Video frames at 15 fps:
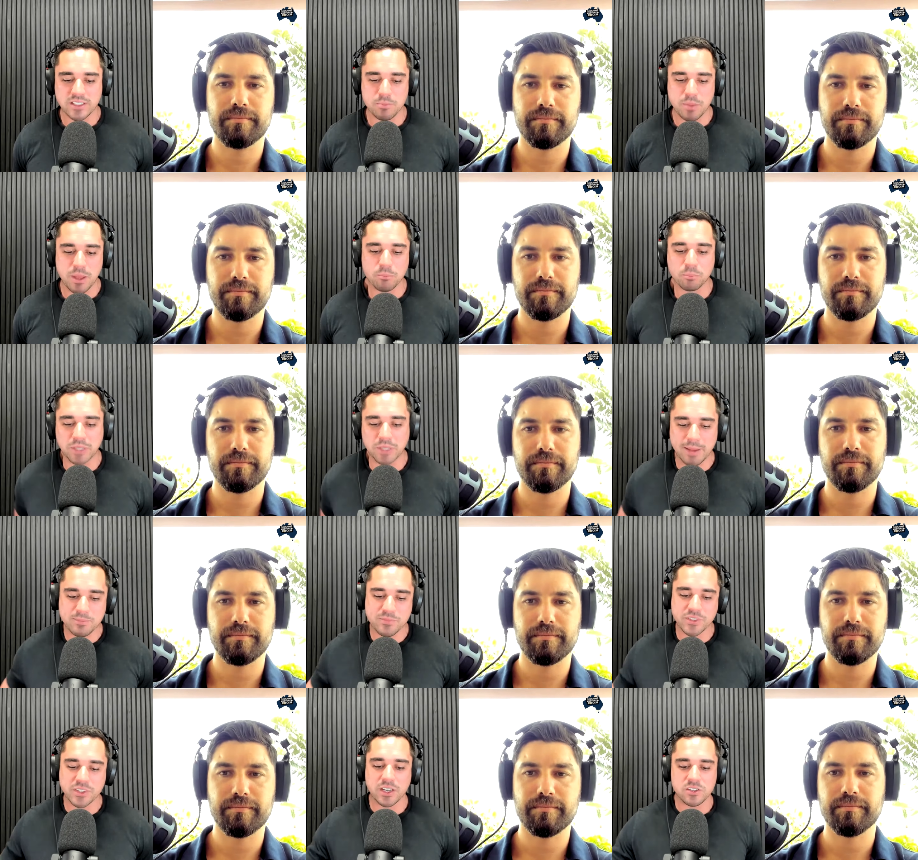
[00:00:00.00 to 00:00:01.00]
Speaker 1: have been blamed
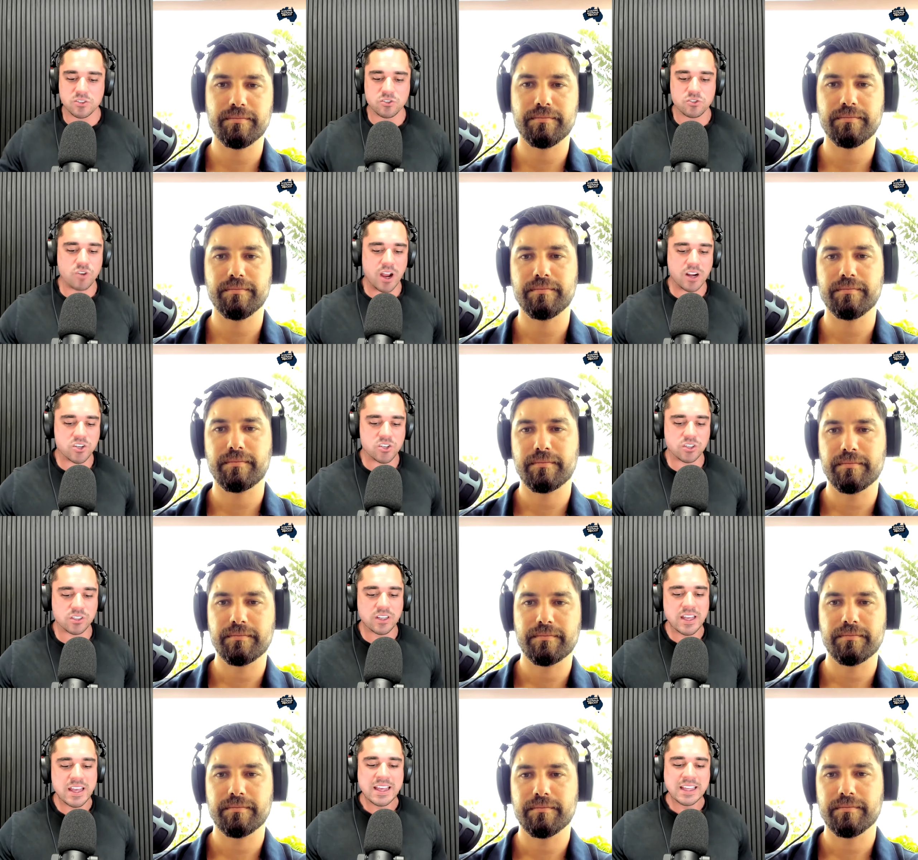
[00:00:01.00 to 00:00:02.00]
for the construction
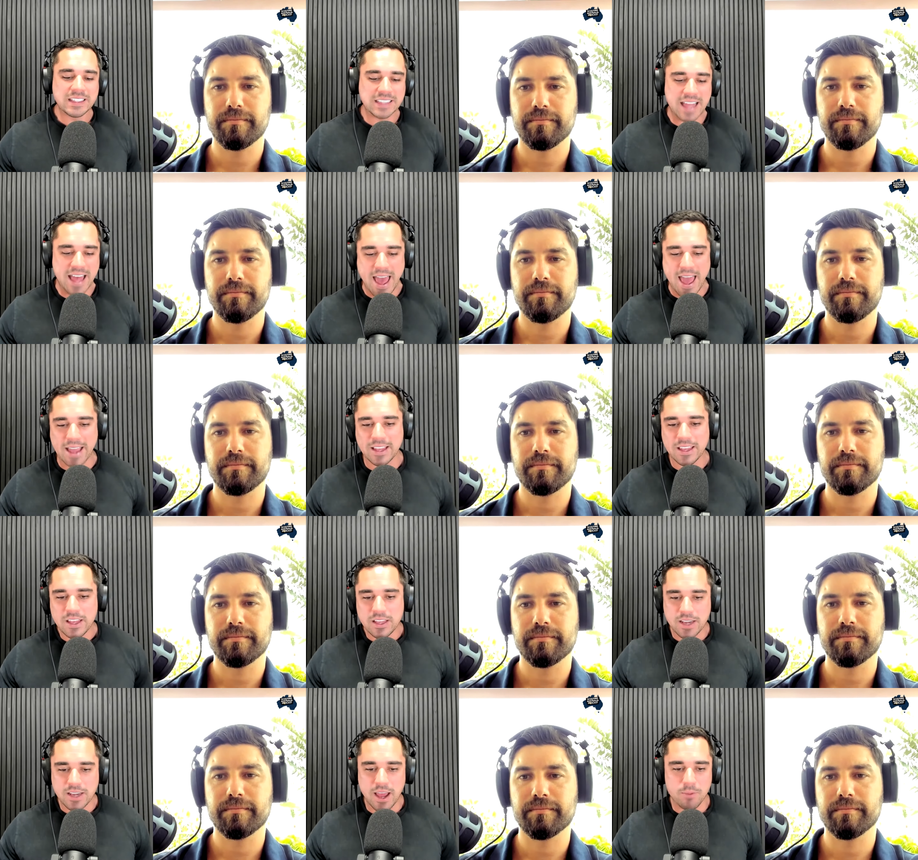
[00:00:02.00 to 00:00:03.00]
lag.
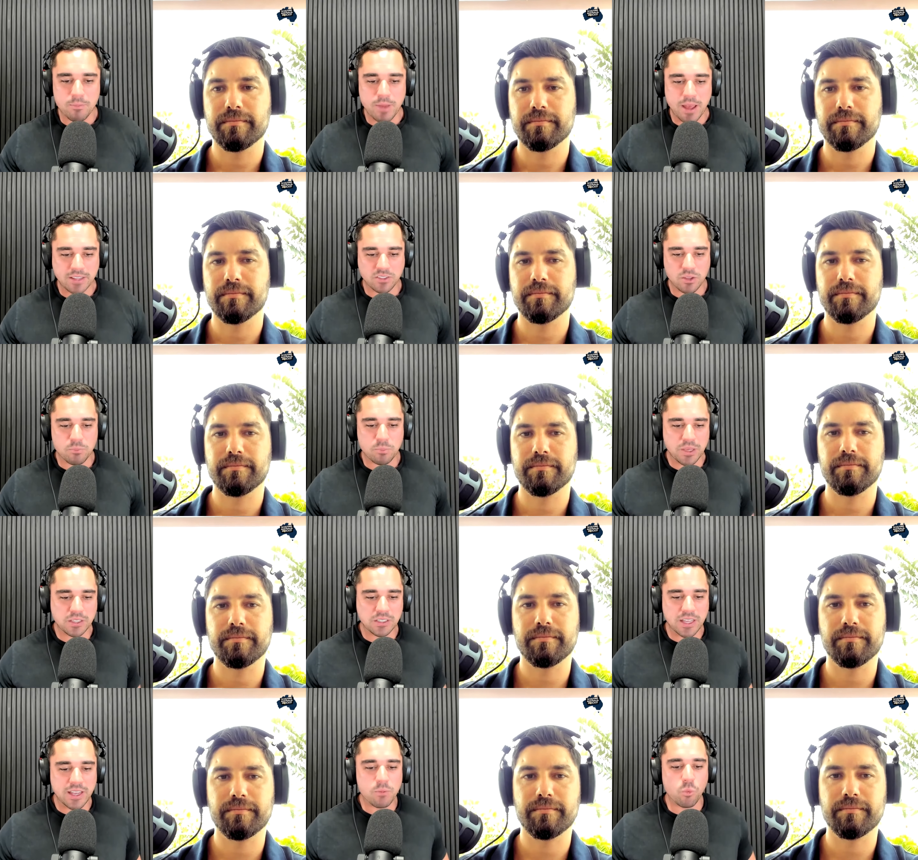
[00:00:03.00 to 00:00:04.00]
Now, mate, Big
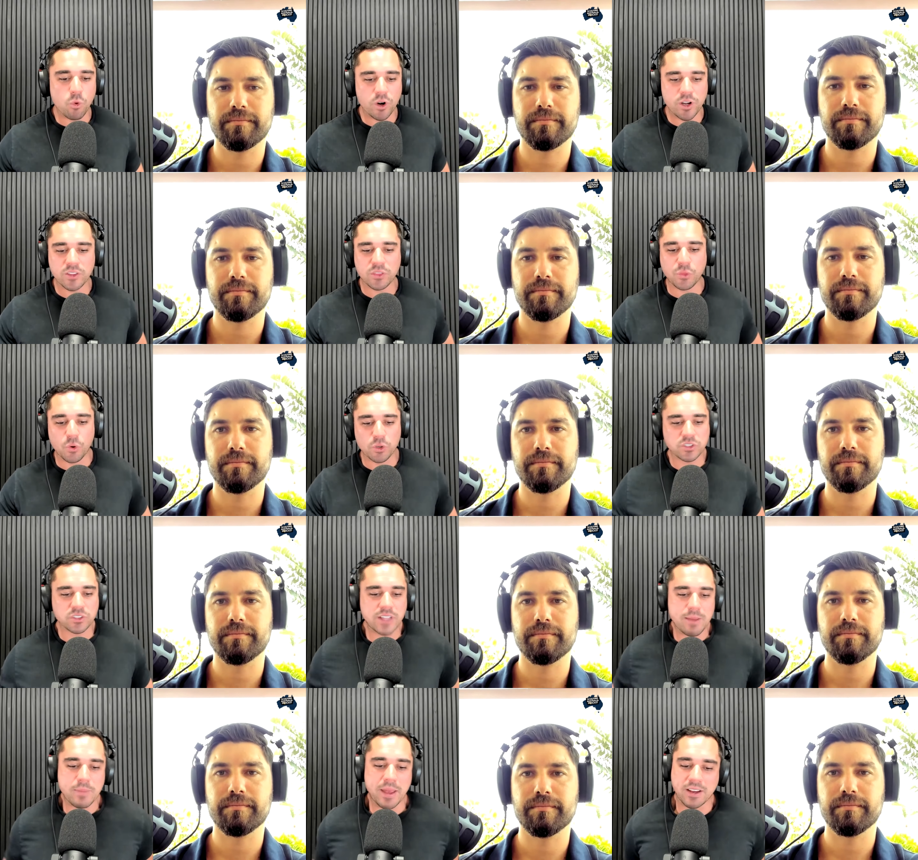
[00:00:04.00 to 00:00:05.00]
Liam, what are your thoughts on
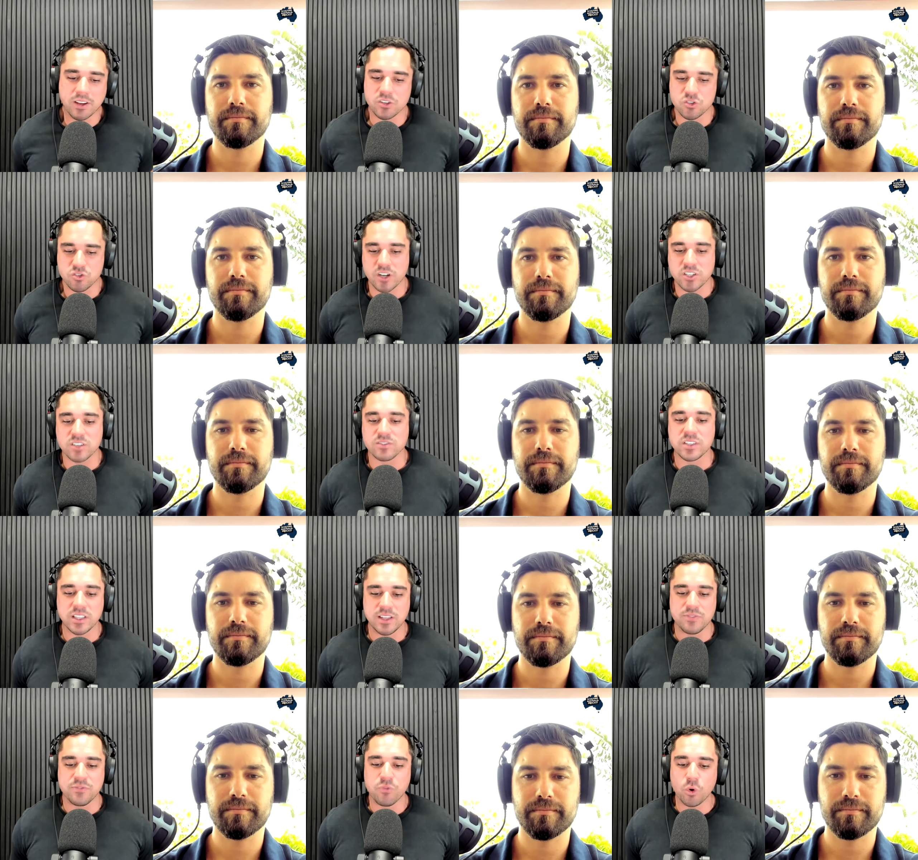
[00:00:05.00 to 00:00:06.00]
that, mate? Construction of
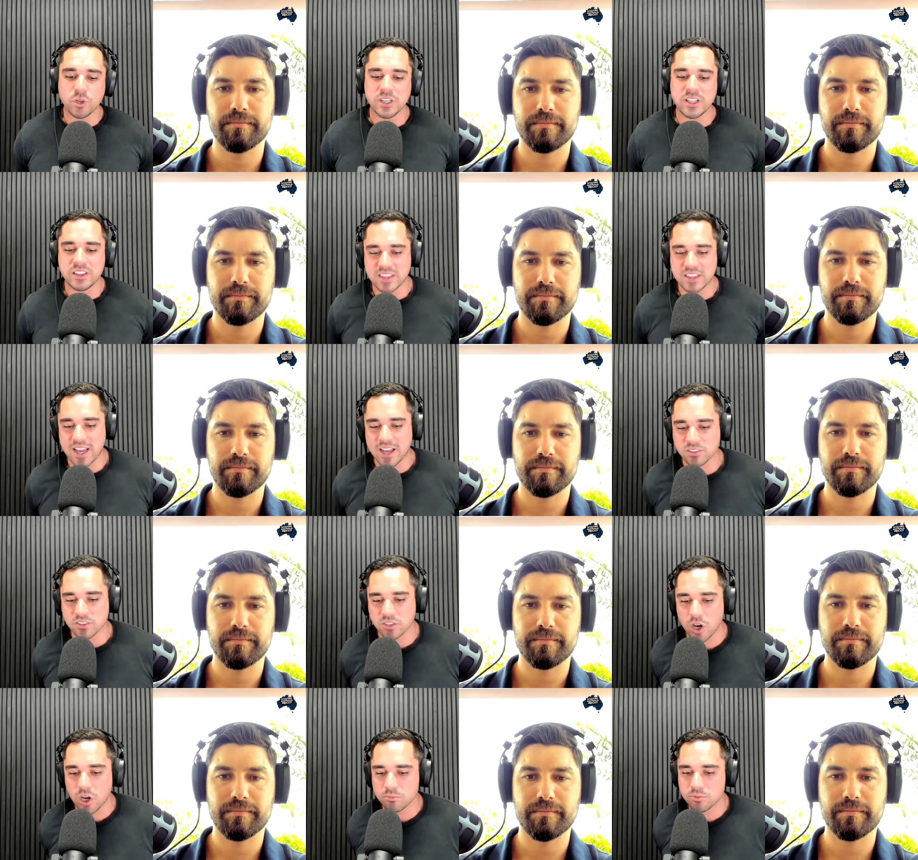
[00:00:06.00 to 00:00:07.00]
nearly 40,000
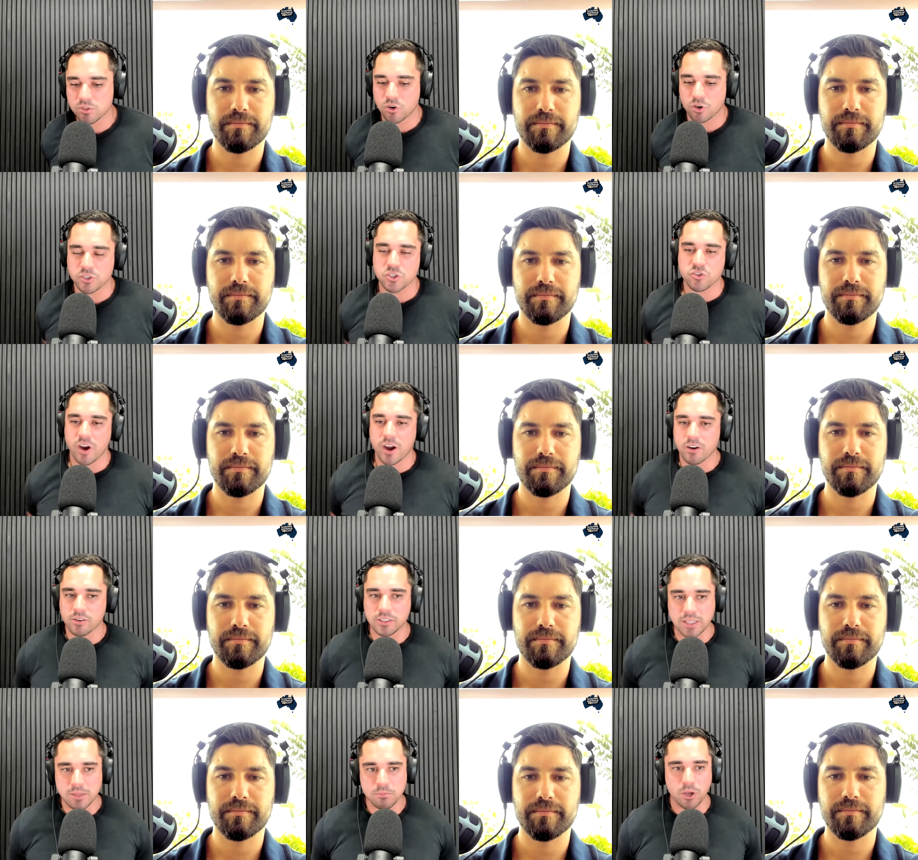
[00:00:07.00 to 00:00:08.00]
homes across Australia
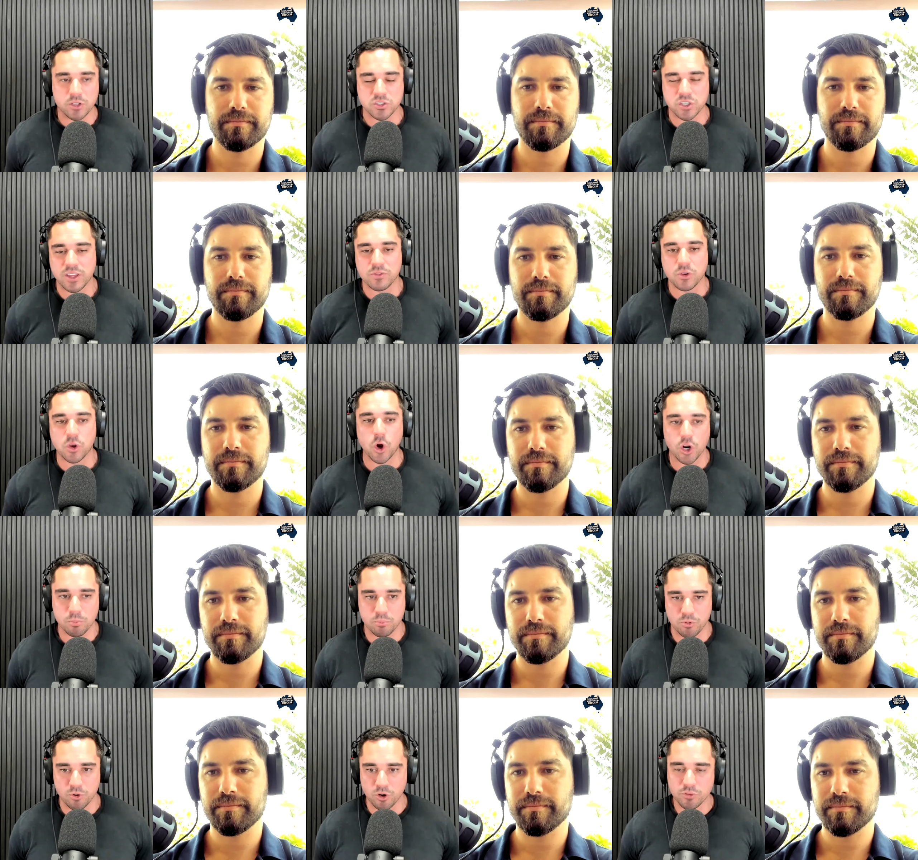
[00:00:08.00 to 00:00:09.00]
in limbo. So they've got
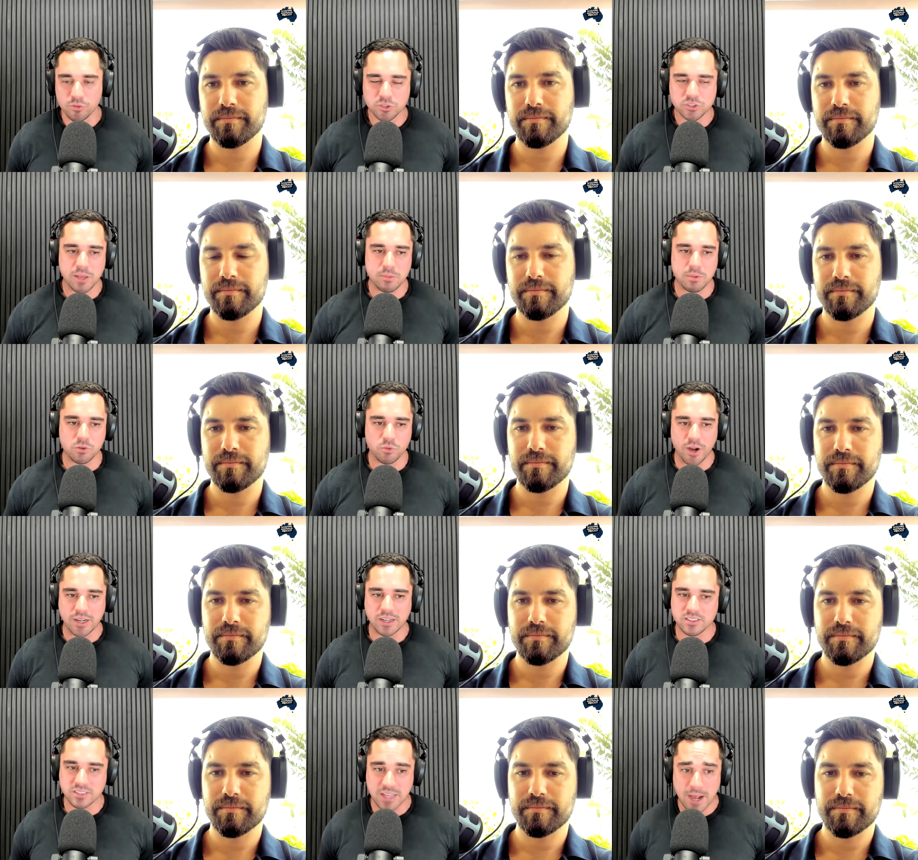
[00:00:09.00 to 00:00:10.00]
approvals, they've been ready
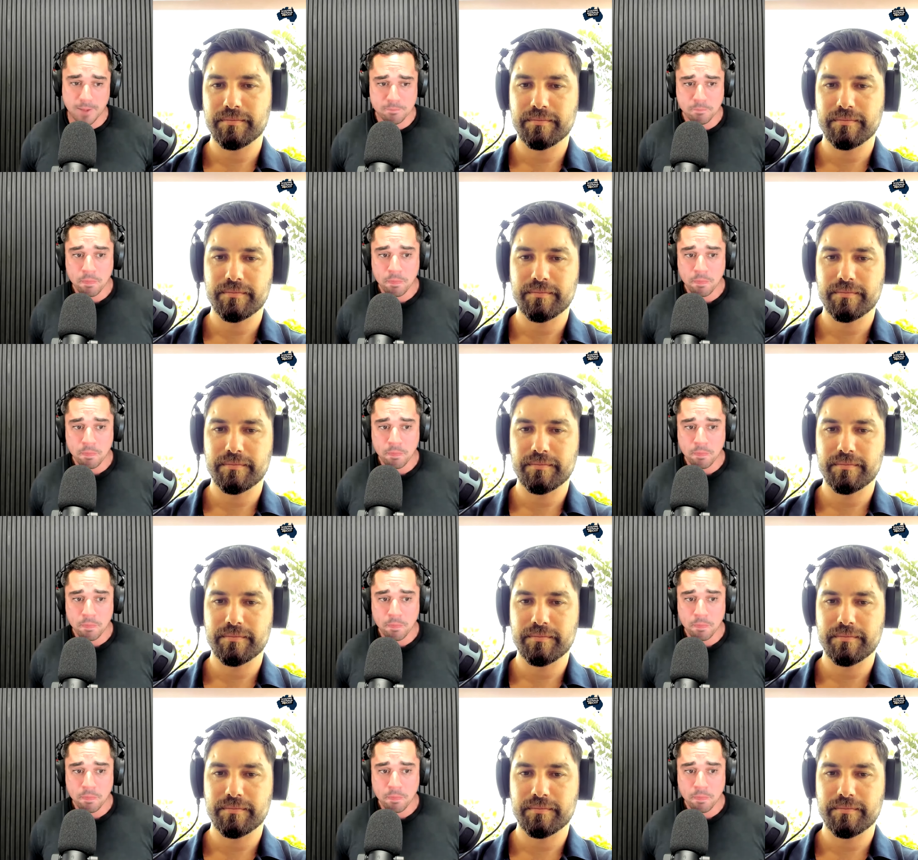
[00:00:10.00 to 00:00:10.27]
to start,